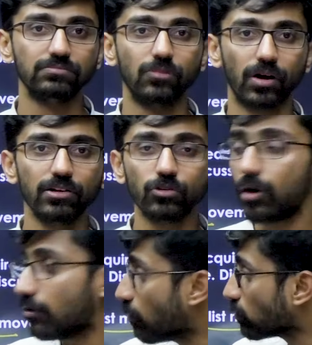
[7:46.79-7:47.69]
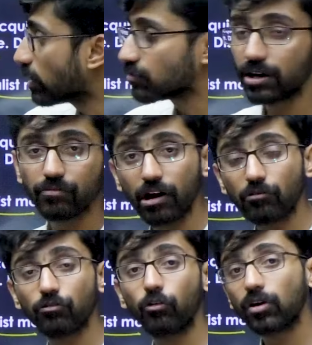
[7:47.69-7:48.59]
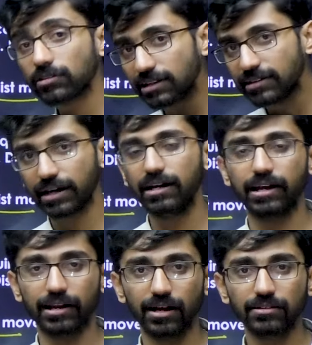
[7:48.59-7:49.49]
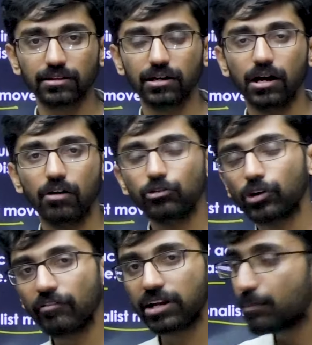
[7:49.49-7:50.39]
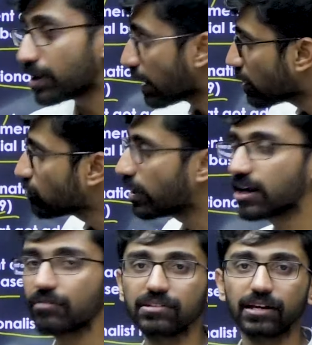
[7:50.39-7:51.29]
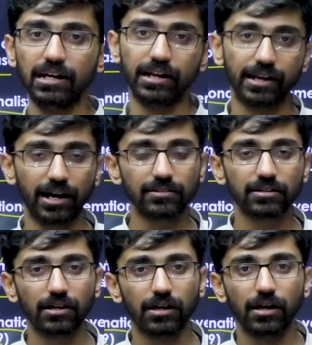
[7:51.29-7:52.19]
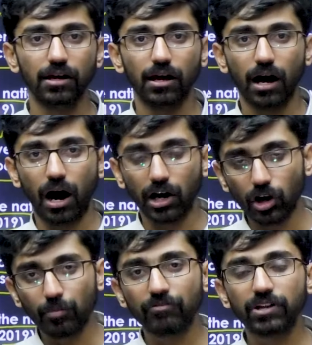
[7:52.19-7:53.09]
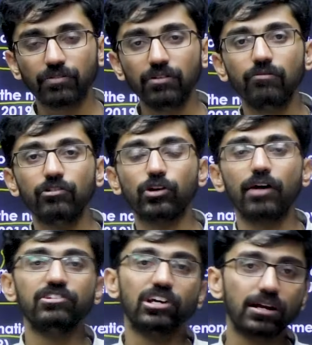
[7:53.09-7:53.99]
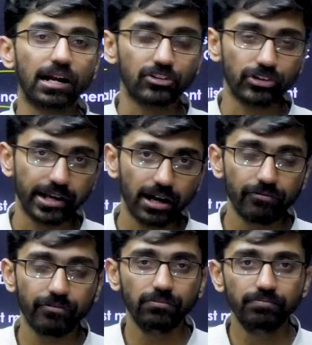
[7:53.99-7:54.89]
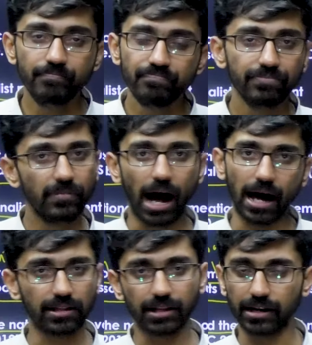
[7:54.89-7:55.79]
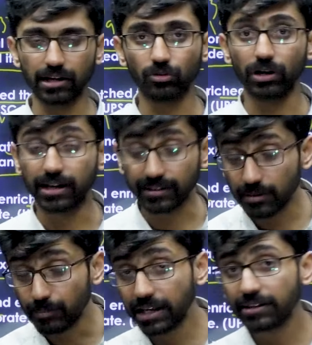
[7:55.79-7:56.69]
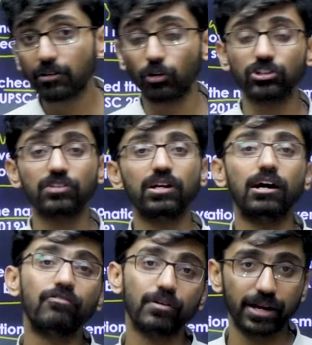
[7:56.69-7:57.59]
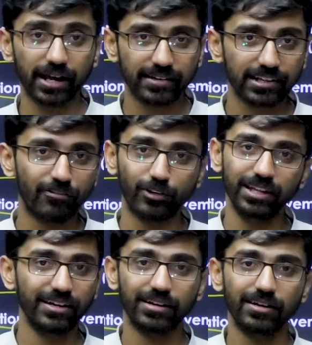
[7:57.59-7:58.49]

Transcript: Okay, so of course that's what we have to focus on, the yield areas. We should have a deeper understanding of the yield areas. On top of that one, we should have a general understanding of other areas. So it doesn't mean that questions will come from here itself only.